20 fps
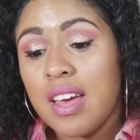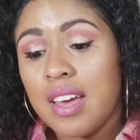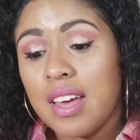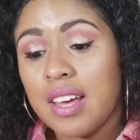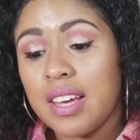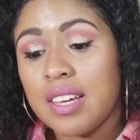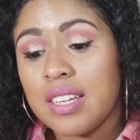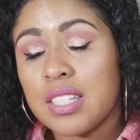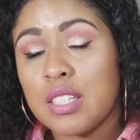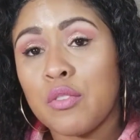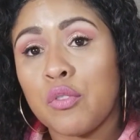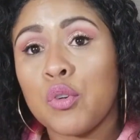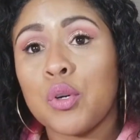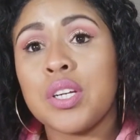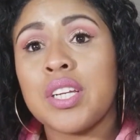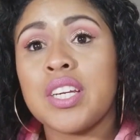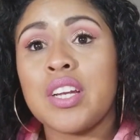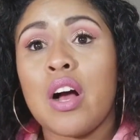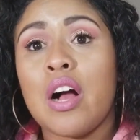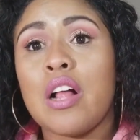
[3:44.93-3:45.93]
is
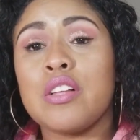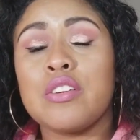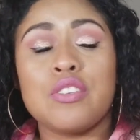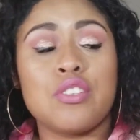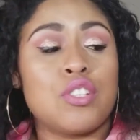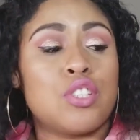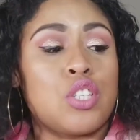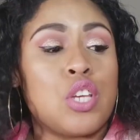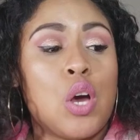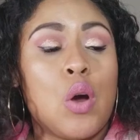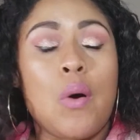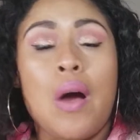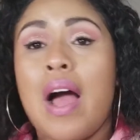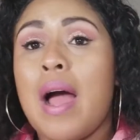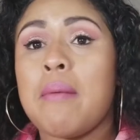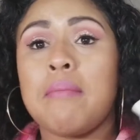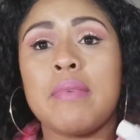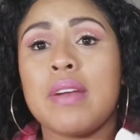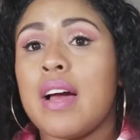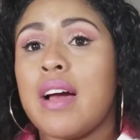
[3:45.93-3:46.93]
$40, so
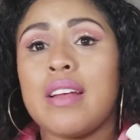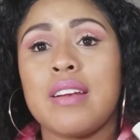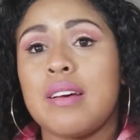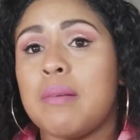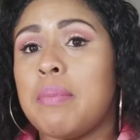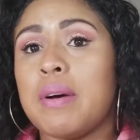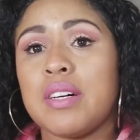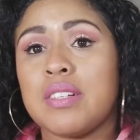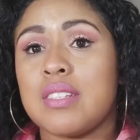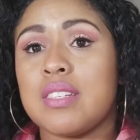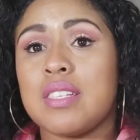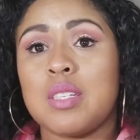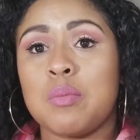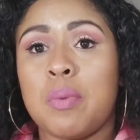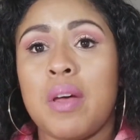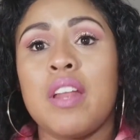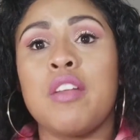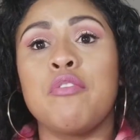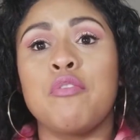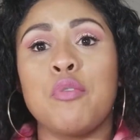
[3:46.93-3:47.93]
I'm not about to
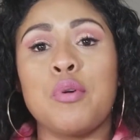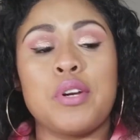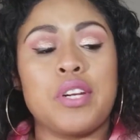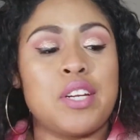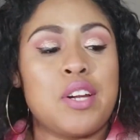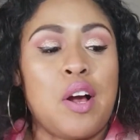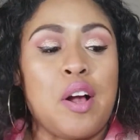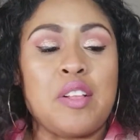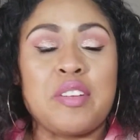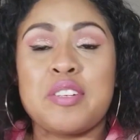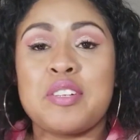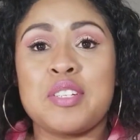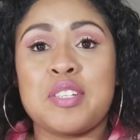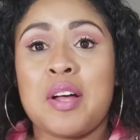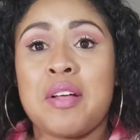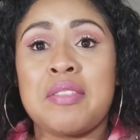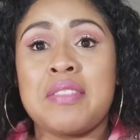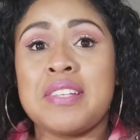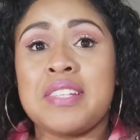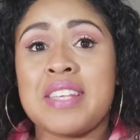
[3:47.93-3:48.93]
spend $40
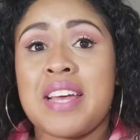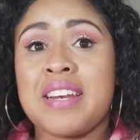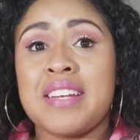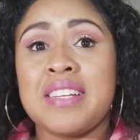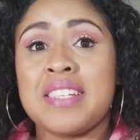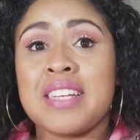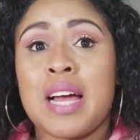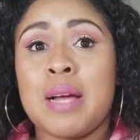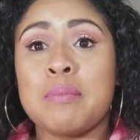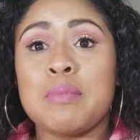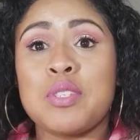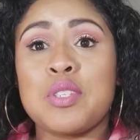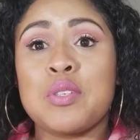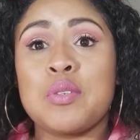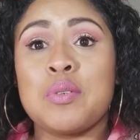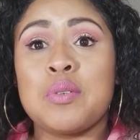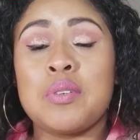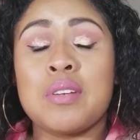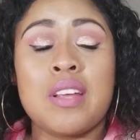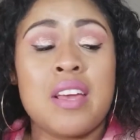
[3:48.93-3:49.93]
on this anytime
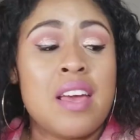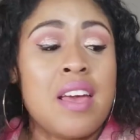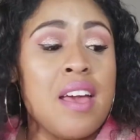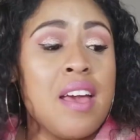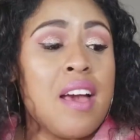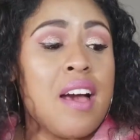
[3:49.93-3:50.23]
soon.